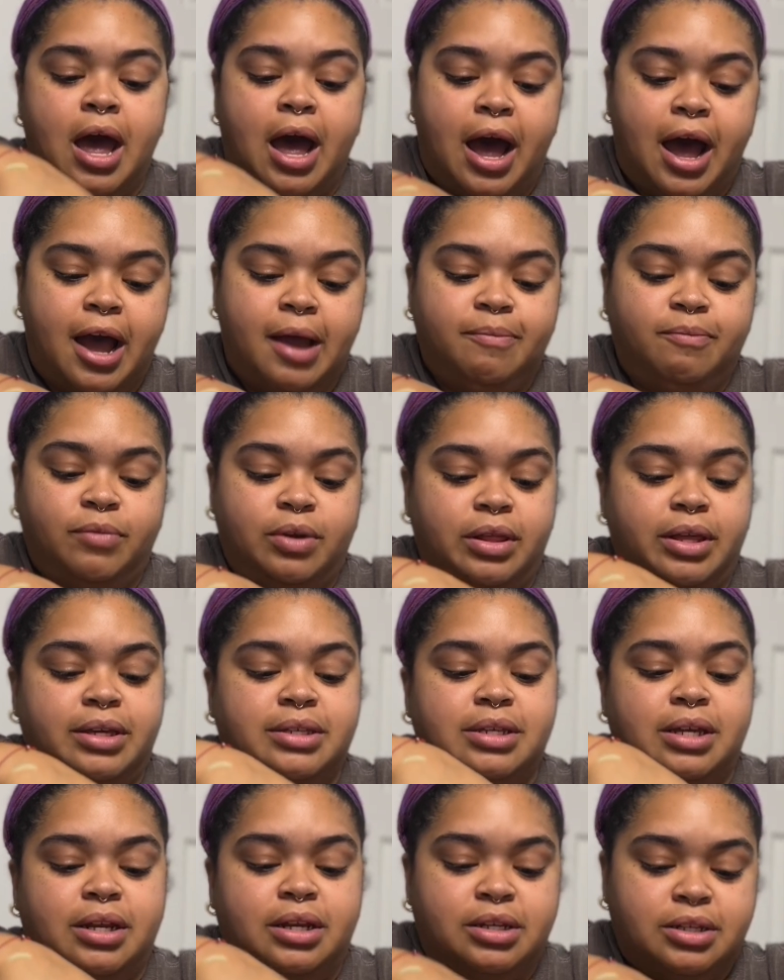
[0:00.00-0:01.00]
I'm really
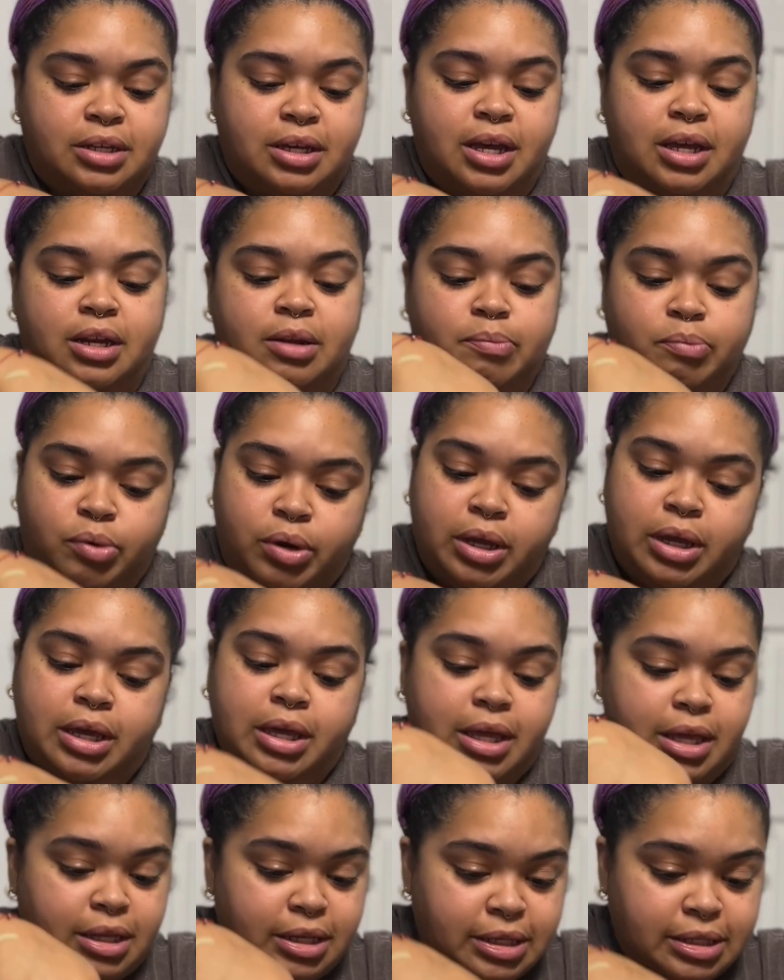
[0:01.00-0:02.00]
excited to kind of bring
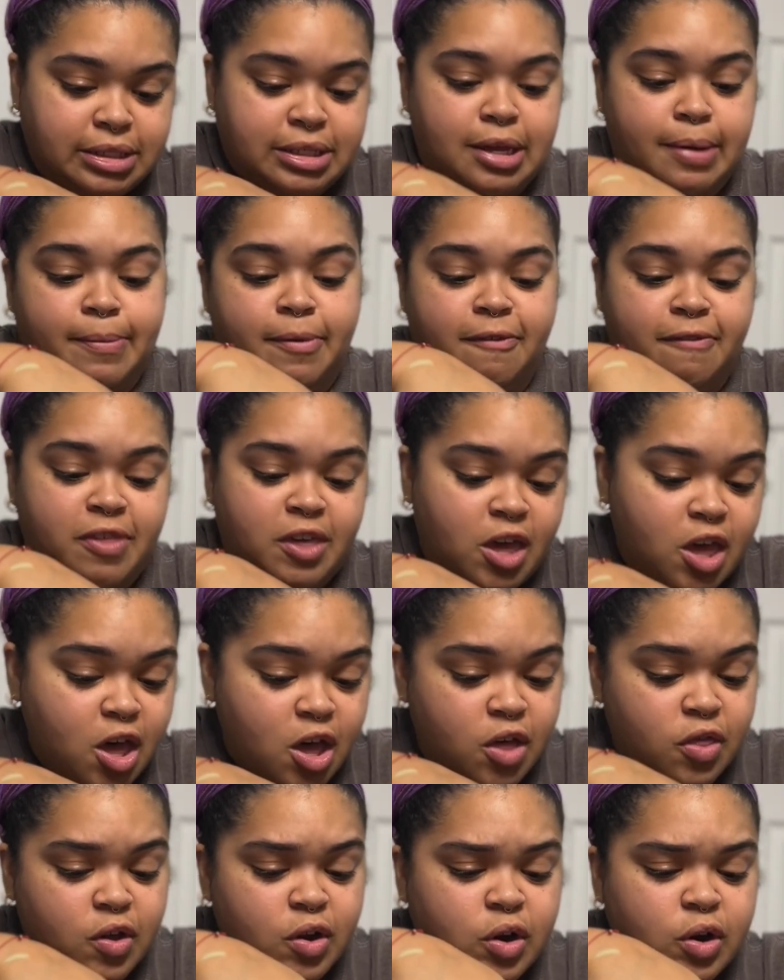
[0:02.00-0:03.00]
in some of the
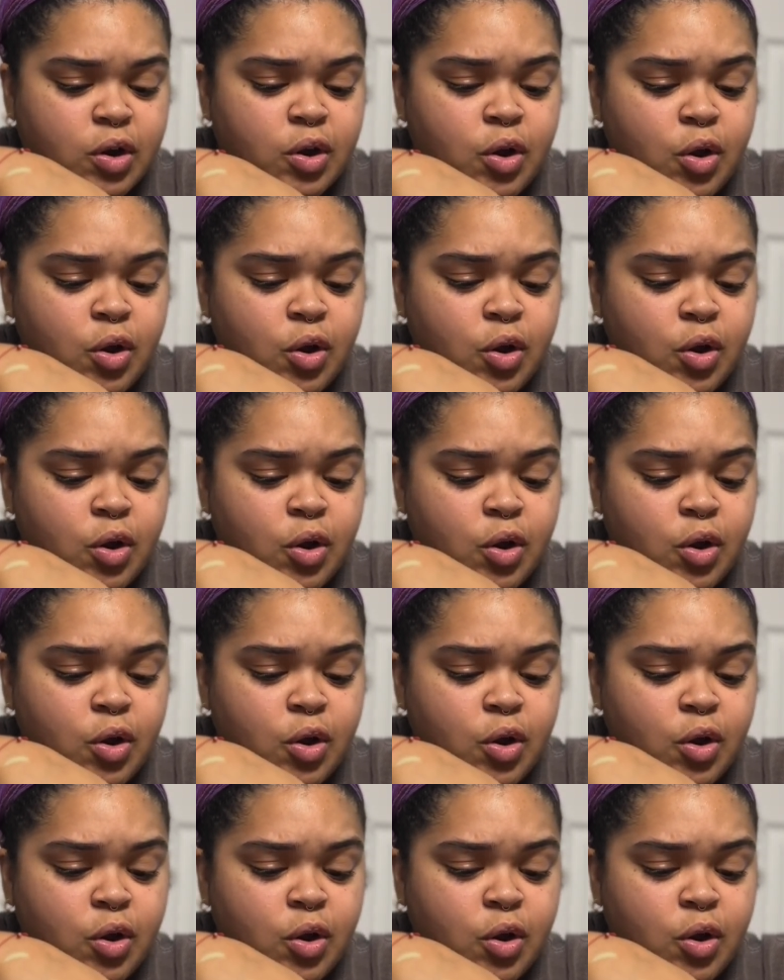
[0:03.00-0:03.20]
other,